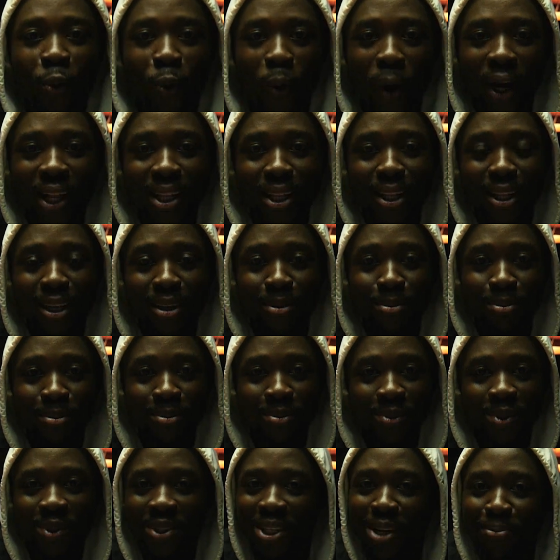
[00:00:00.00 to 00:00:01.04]

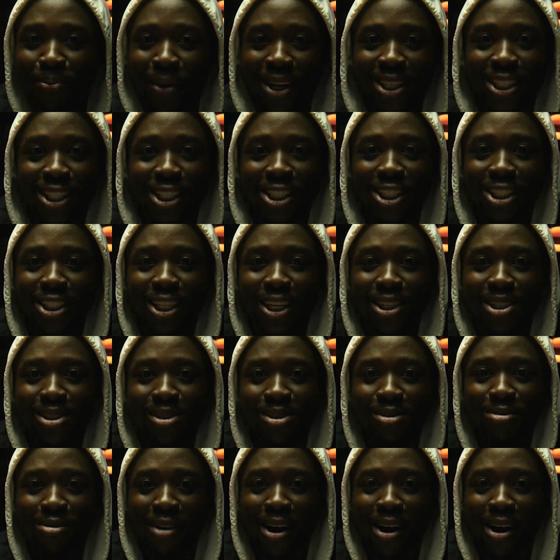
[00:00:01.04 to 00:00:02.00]
Welcome to the Magician's